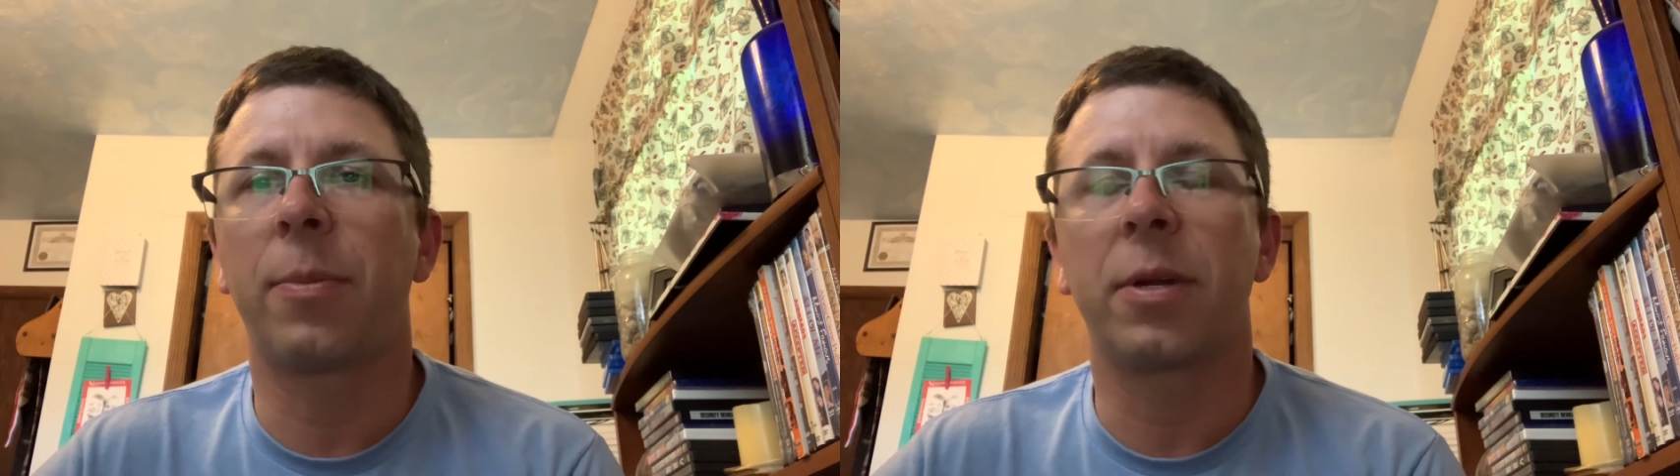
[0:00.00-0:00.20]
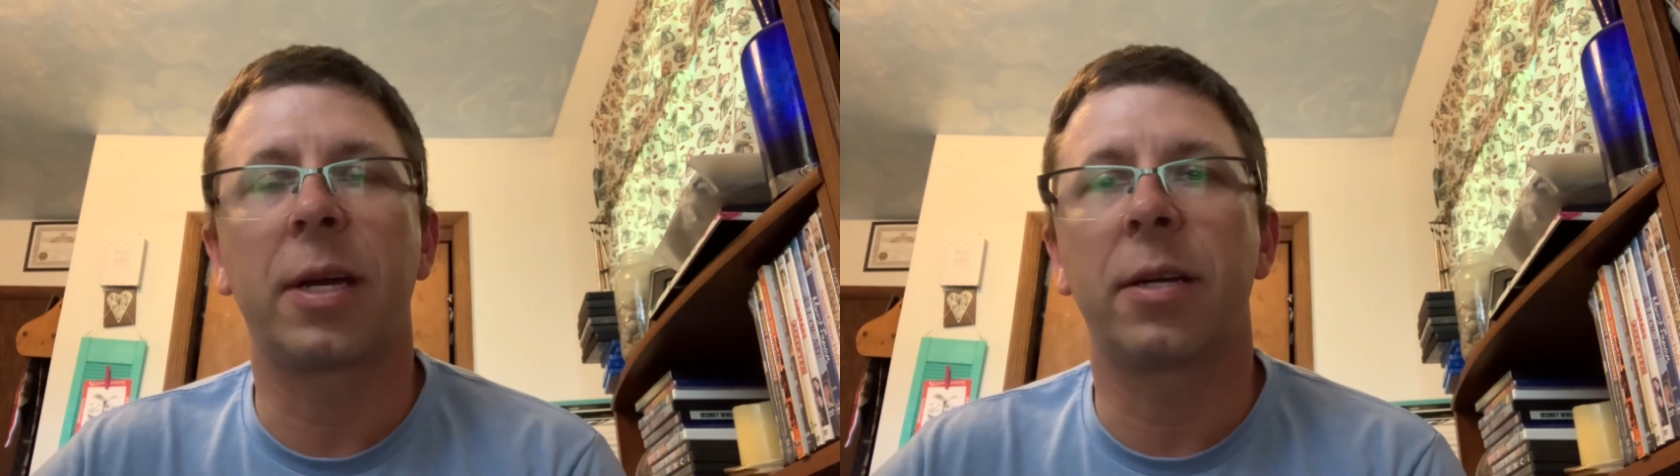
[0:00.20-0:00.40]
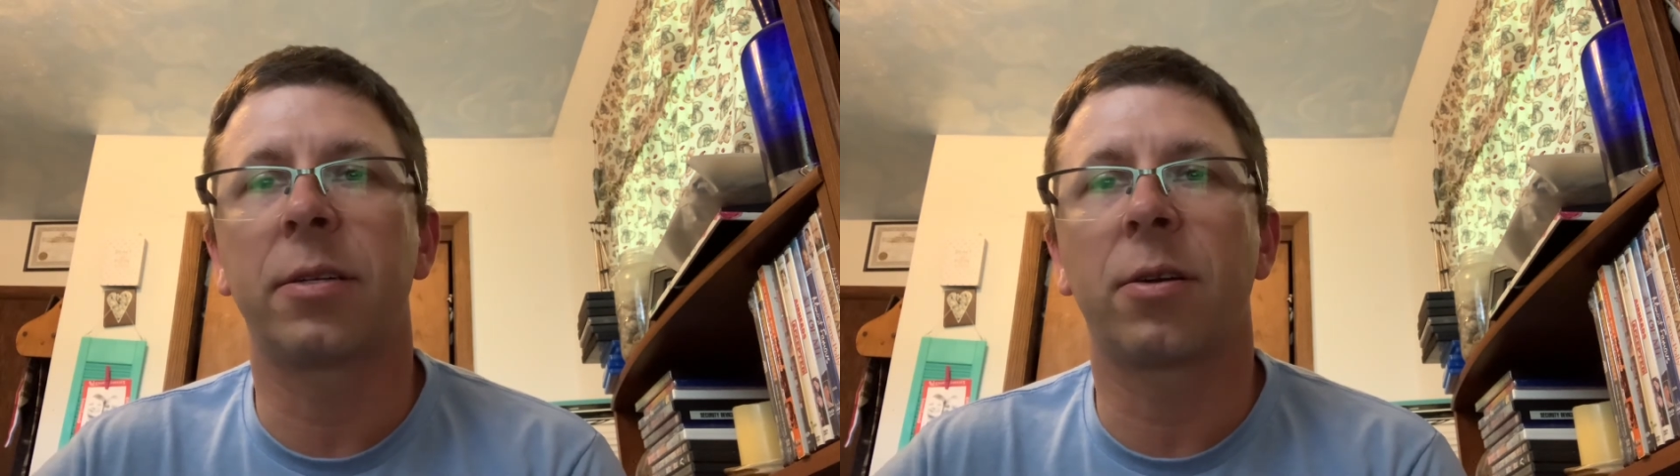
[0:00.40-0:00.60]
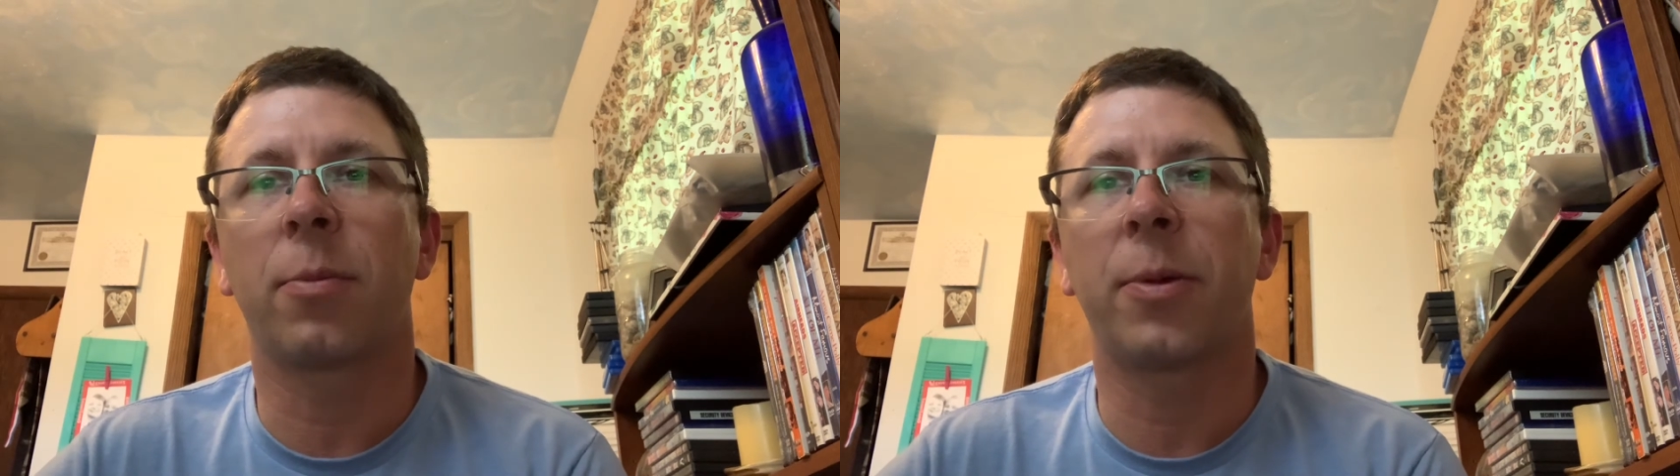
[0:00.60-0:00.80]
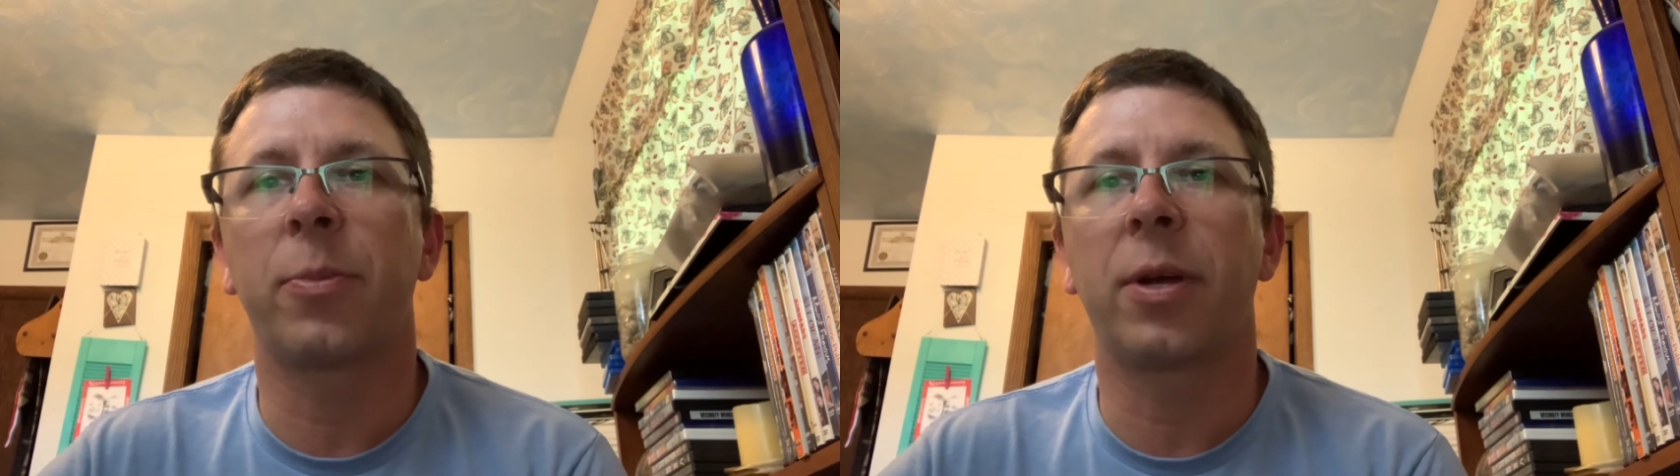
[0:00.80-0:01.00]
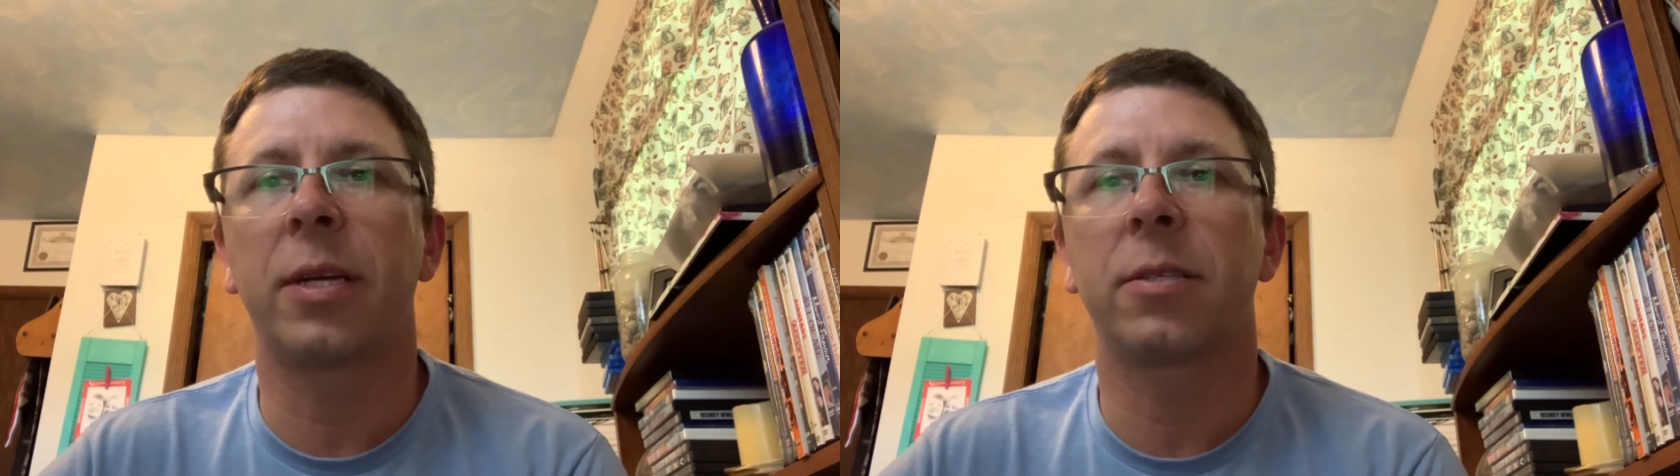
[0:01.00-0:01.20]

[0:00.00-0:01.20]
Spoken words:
but not in tournament play.